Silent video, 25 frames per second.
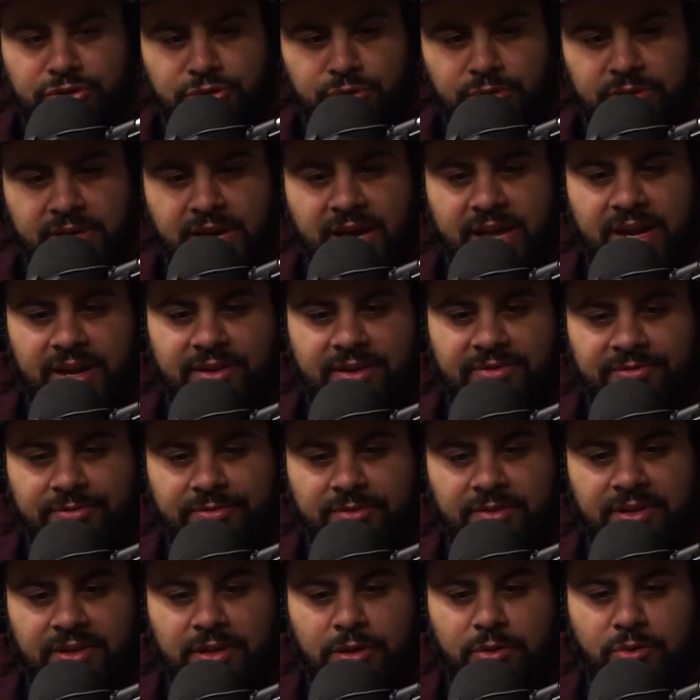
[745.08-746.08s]
You wouldn't do
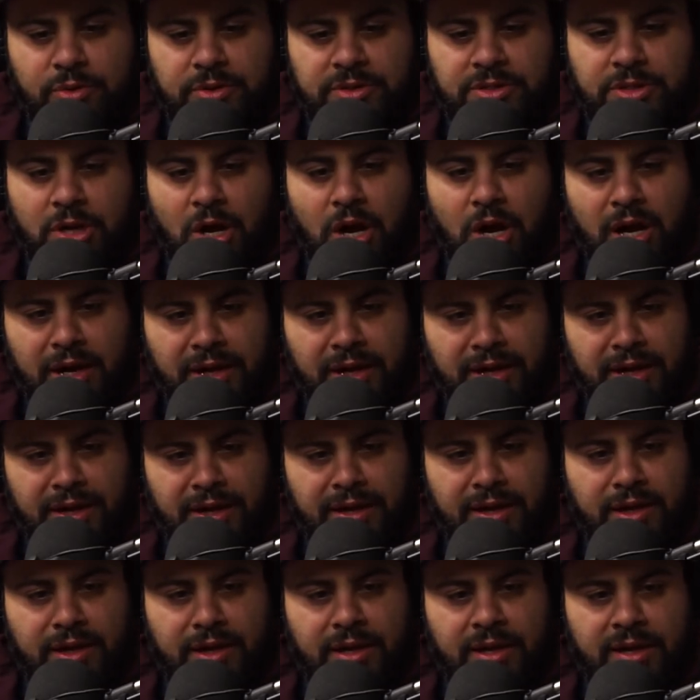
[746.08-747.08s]
that if you were
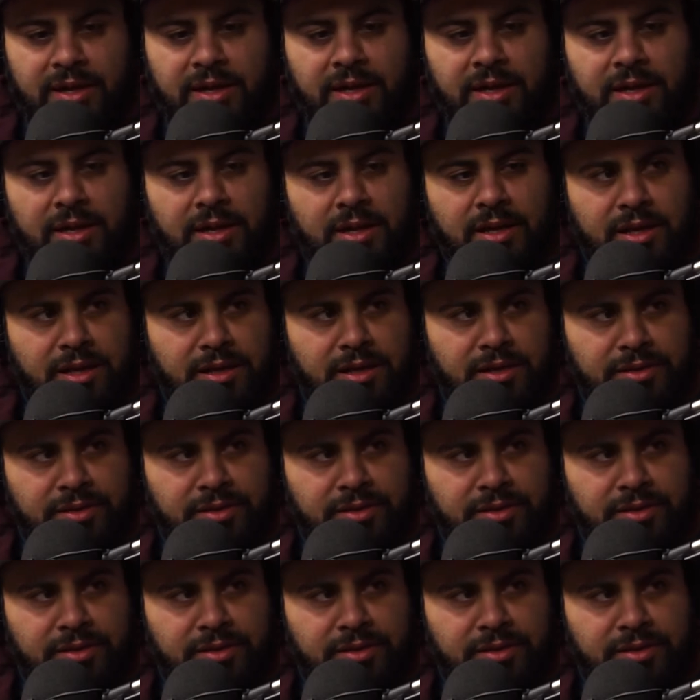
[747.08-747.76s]
talking